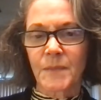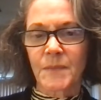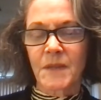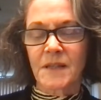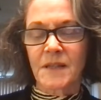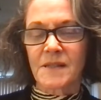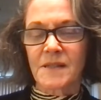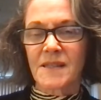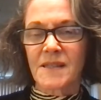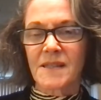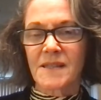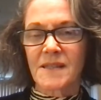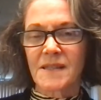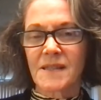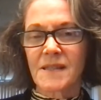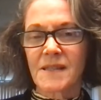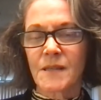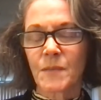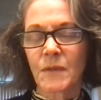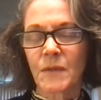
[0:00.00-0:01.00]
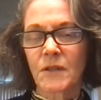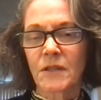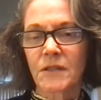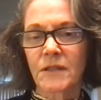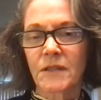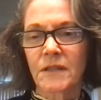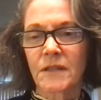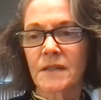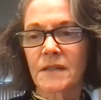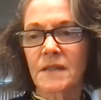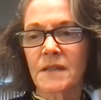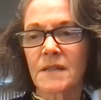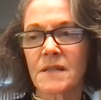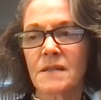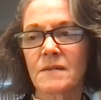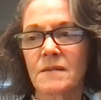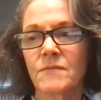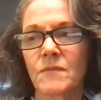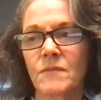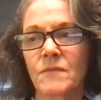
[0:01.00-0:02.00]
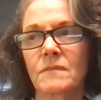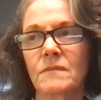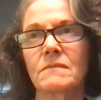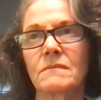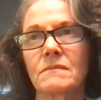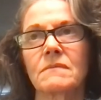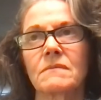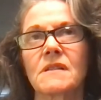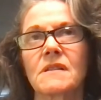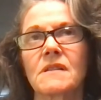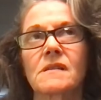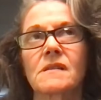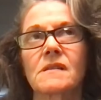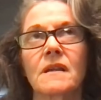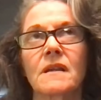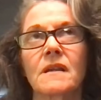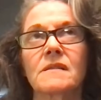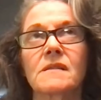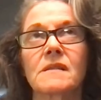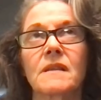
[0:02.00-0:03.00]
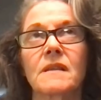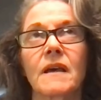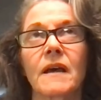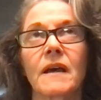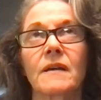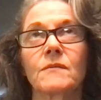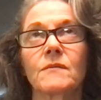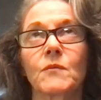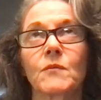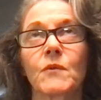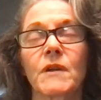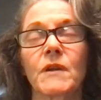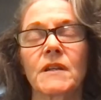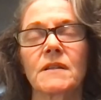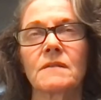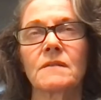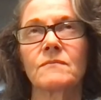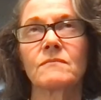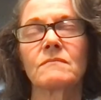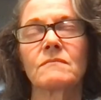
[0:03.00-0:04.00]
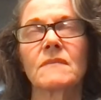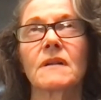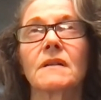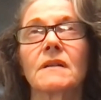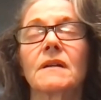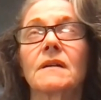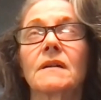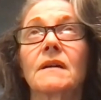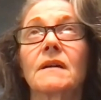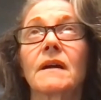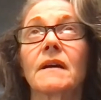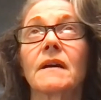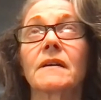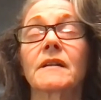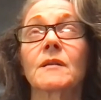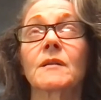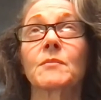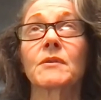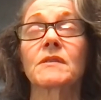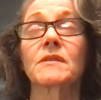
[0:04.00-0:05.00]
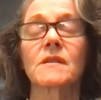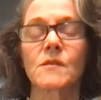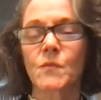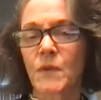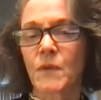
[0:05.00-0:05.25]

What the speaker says: that's similar in the sense that how can I put this?